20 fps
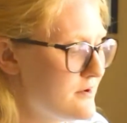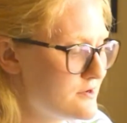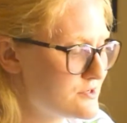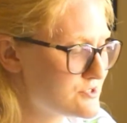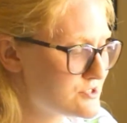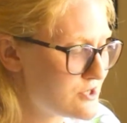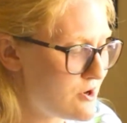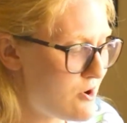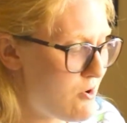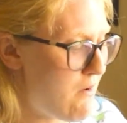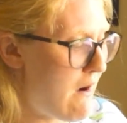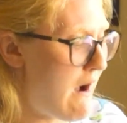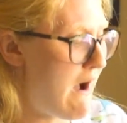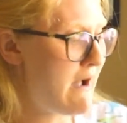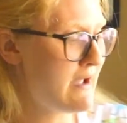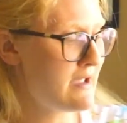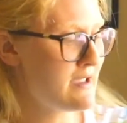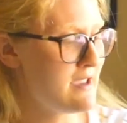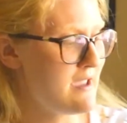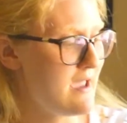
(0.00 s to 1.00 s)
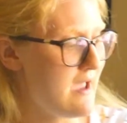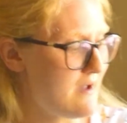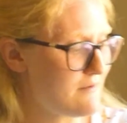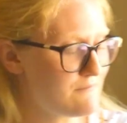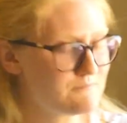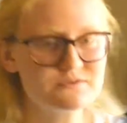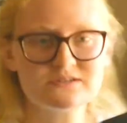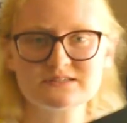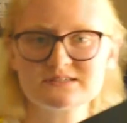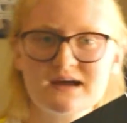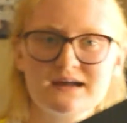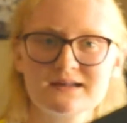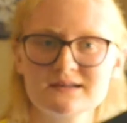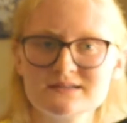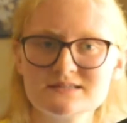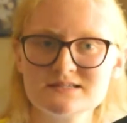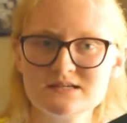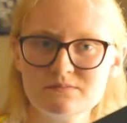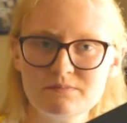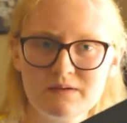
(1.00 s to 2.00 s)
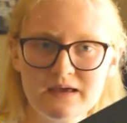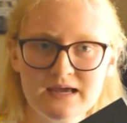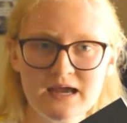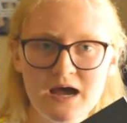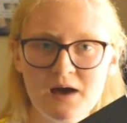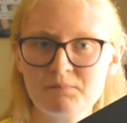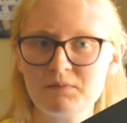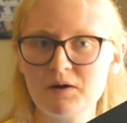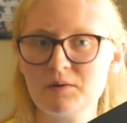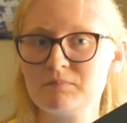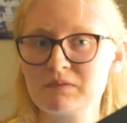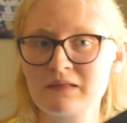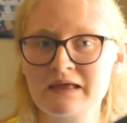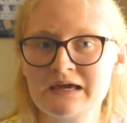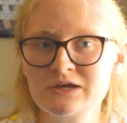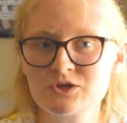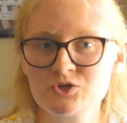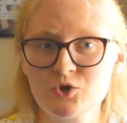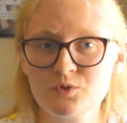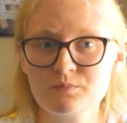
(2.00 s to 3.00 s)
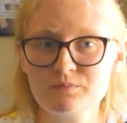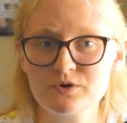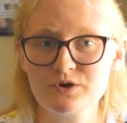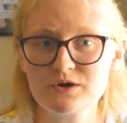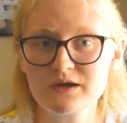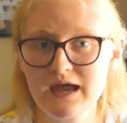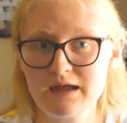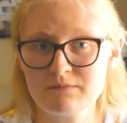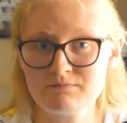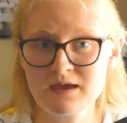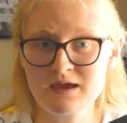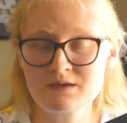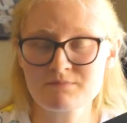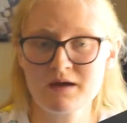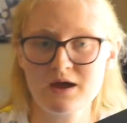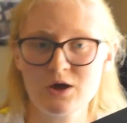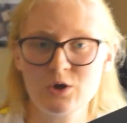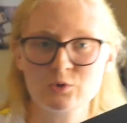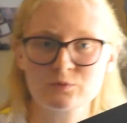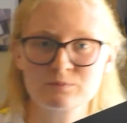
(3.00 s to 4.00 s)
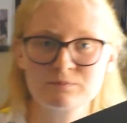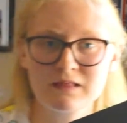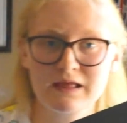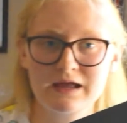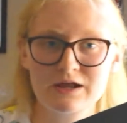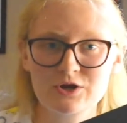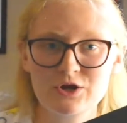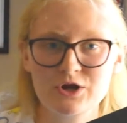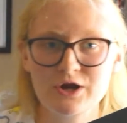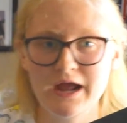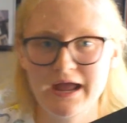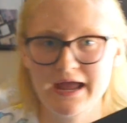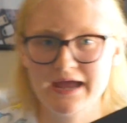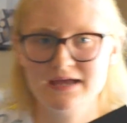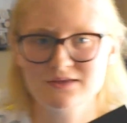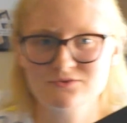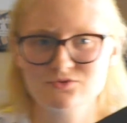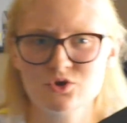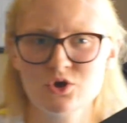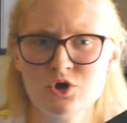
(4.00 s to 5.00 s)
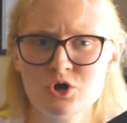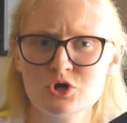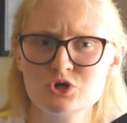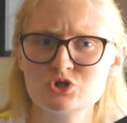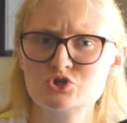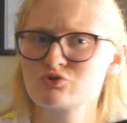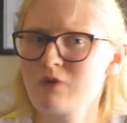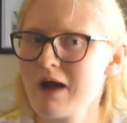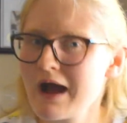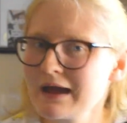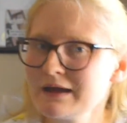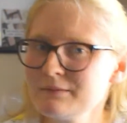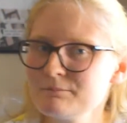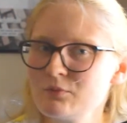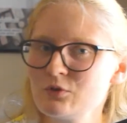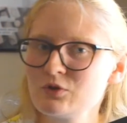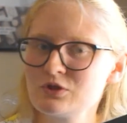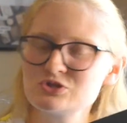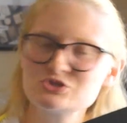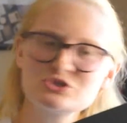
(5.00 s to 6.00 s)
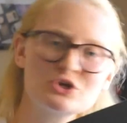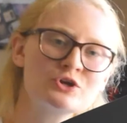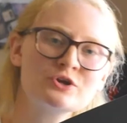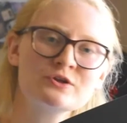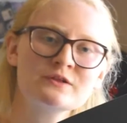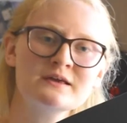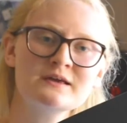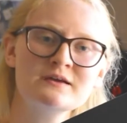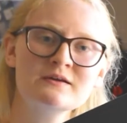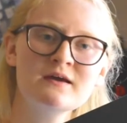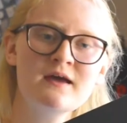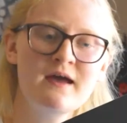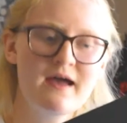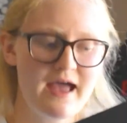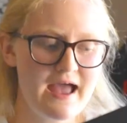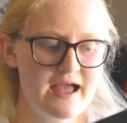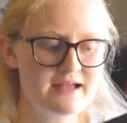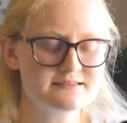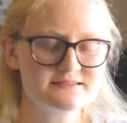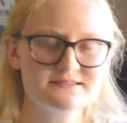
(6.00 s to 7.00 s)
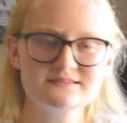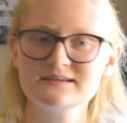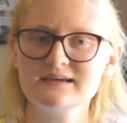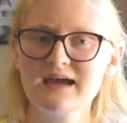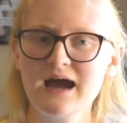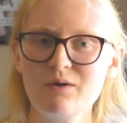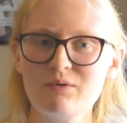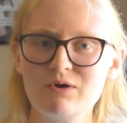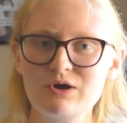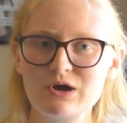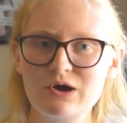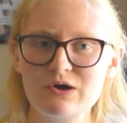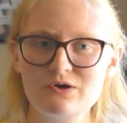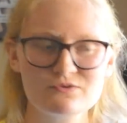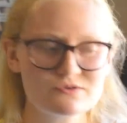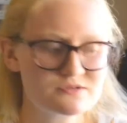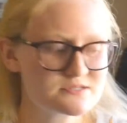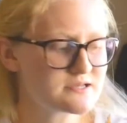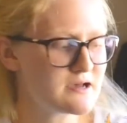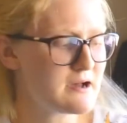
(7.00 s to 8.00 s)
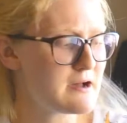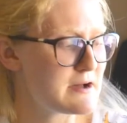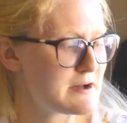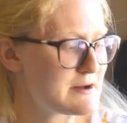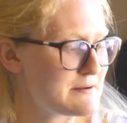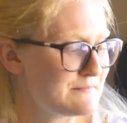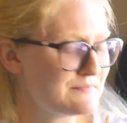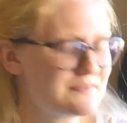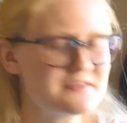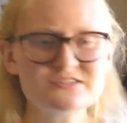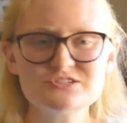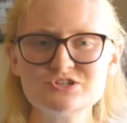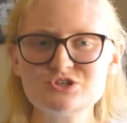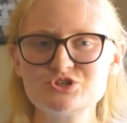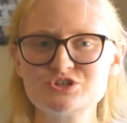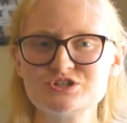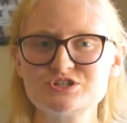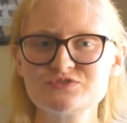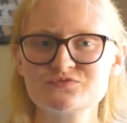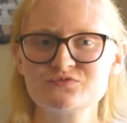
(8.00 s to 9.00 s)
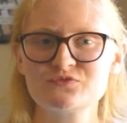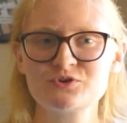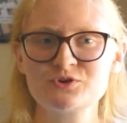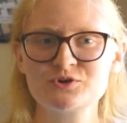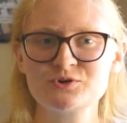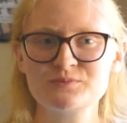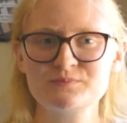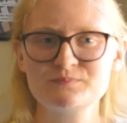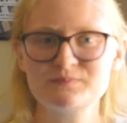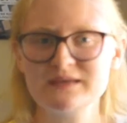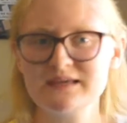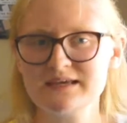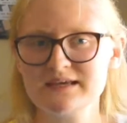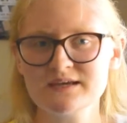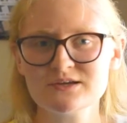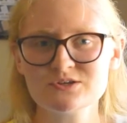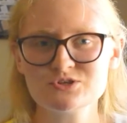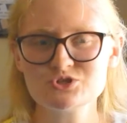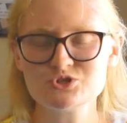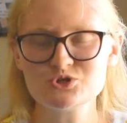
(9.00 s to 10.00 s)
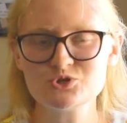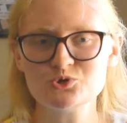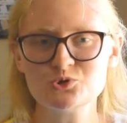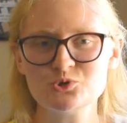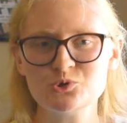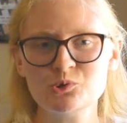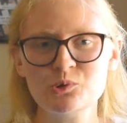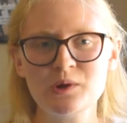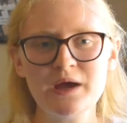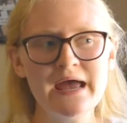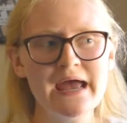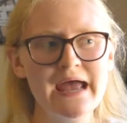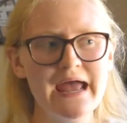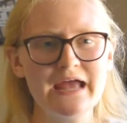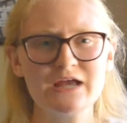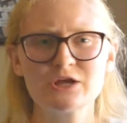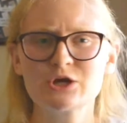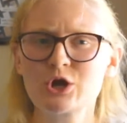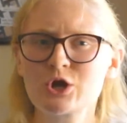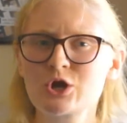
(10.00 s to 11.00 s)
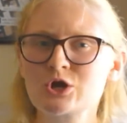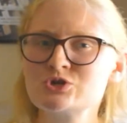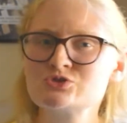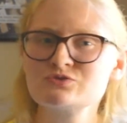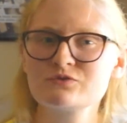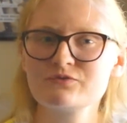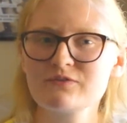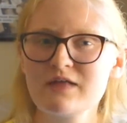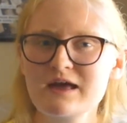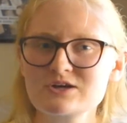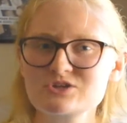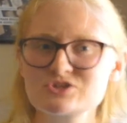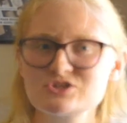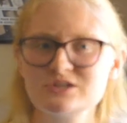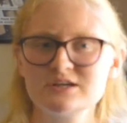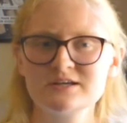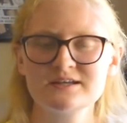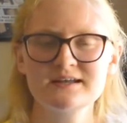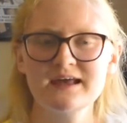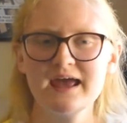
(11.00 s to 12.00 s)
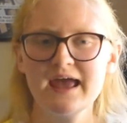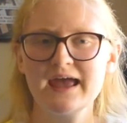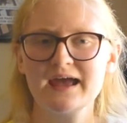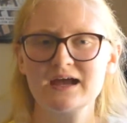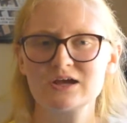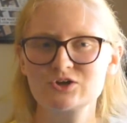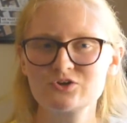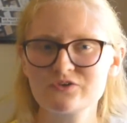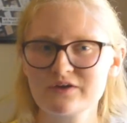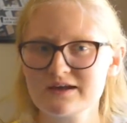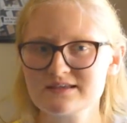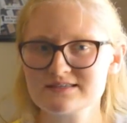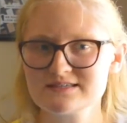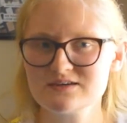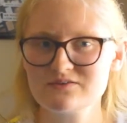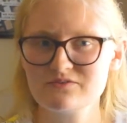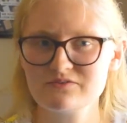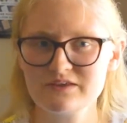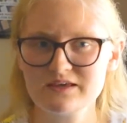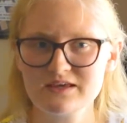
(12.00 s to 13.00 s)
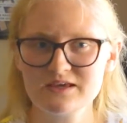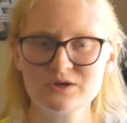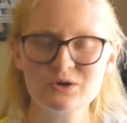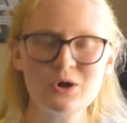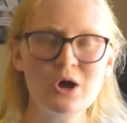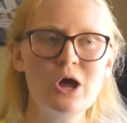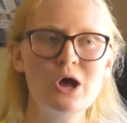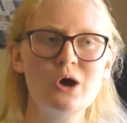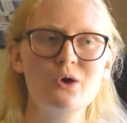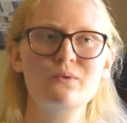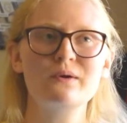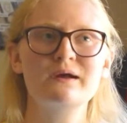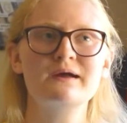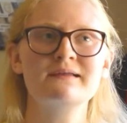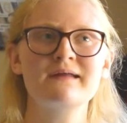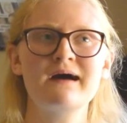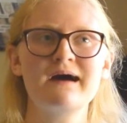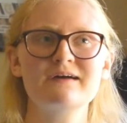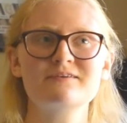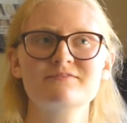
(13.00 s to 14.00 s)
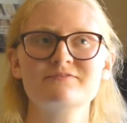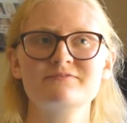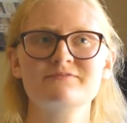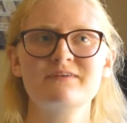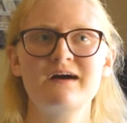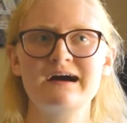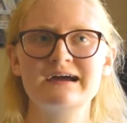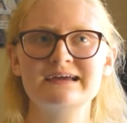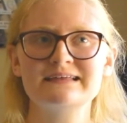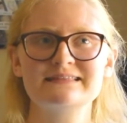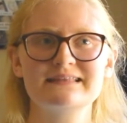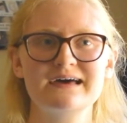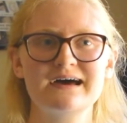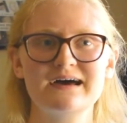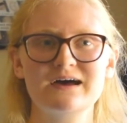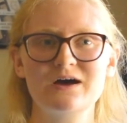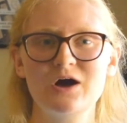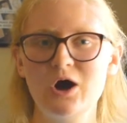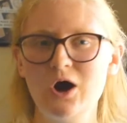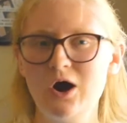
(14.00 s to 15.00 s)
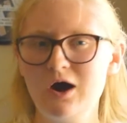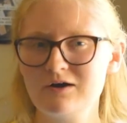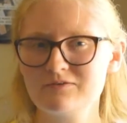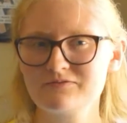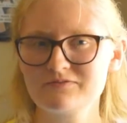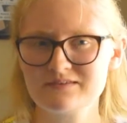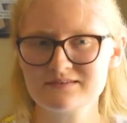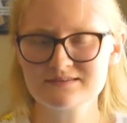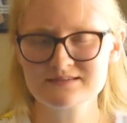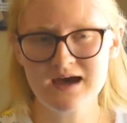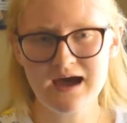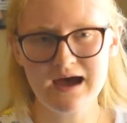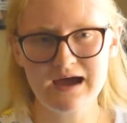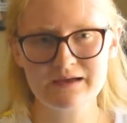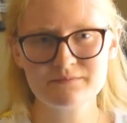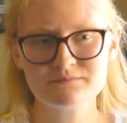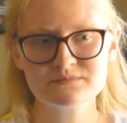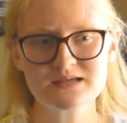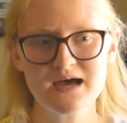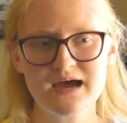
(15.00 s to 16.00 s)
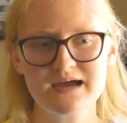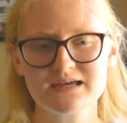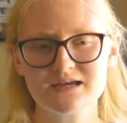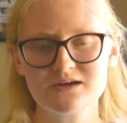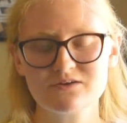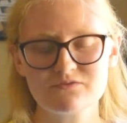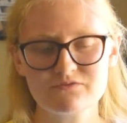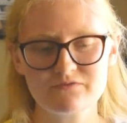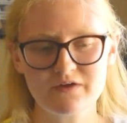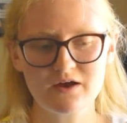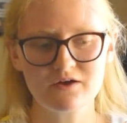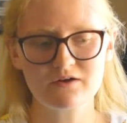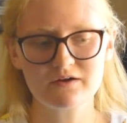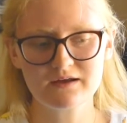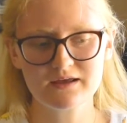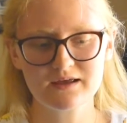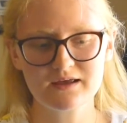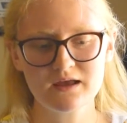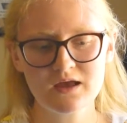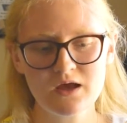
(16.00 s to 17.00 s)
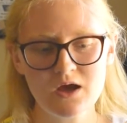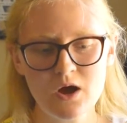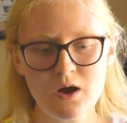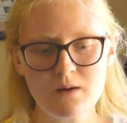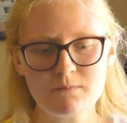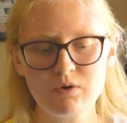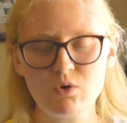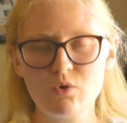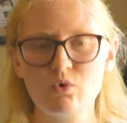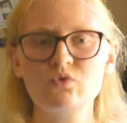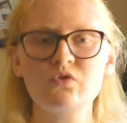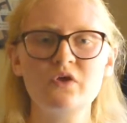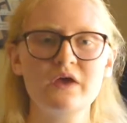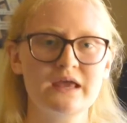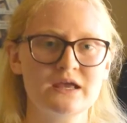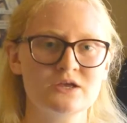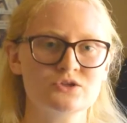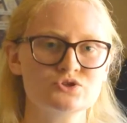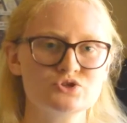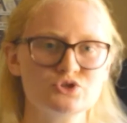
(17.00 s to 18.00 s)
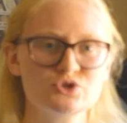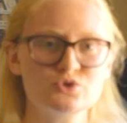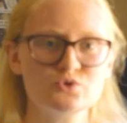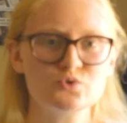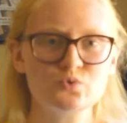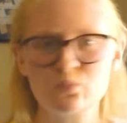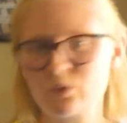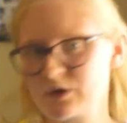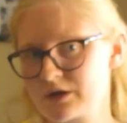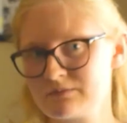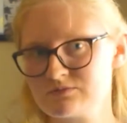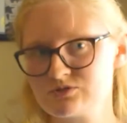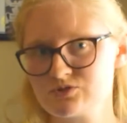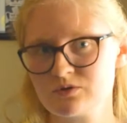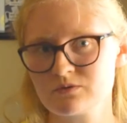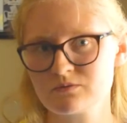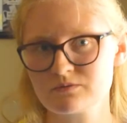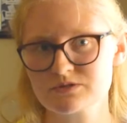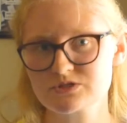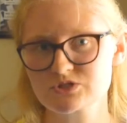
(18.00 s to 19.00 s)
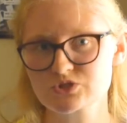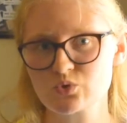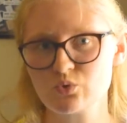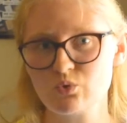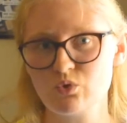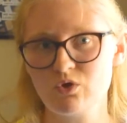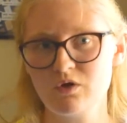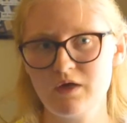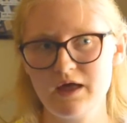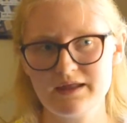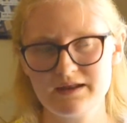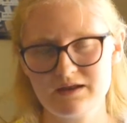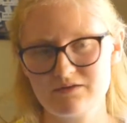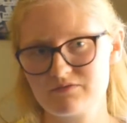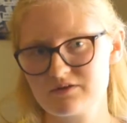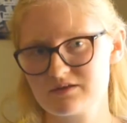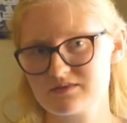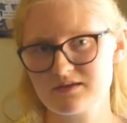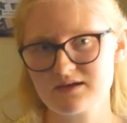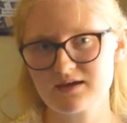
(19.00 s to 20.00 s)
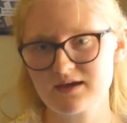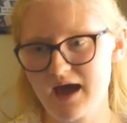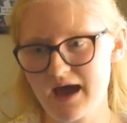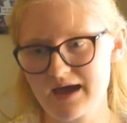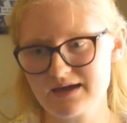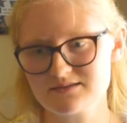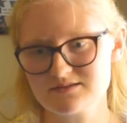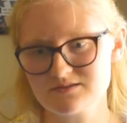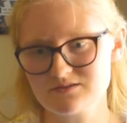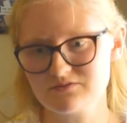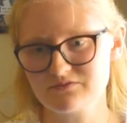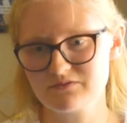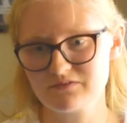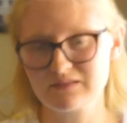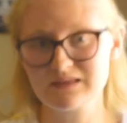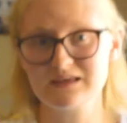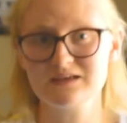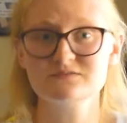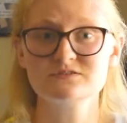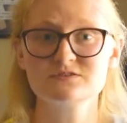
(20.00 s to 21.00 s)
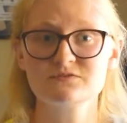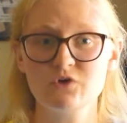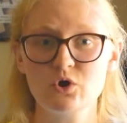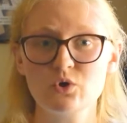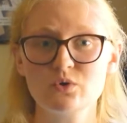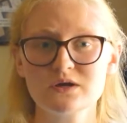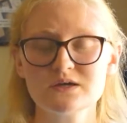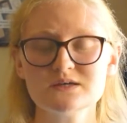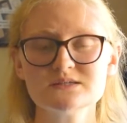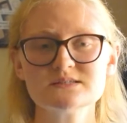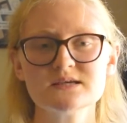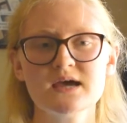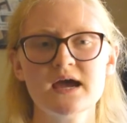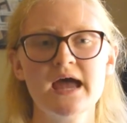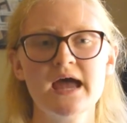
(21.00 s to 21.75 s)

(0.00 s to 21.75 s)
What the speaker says: So I decided to pick up a blank notebook and make my own planner and try bullet journaling and see how it goes. This is just for me to encourage reflection and creativity when I find that oftentimes I get very pulled into what I'm doing with school and everything kind of leaves focus.